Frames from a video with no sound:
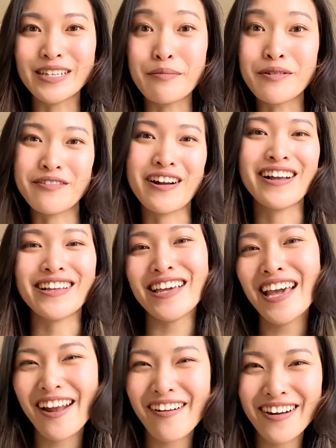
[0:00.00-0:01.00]
some Mariah
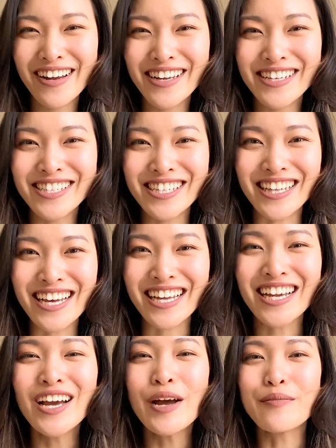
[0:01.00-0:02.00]
Carey to
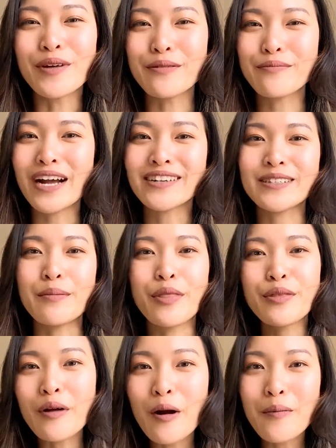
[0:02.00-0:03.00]
like bring back some
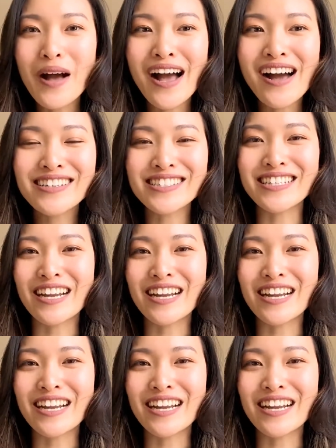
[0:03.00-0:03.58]
throwbacks,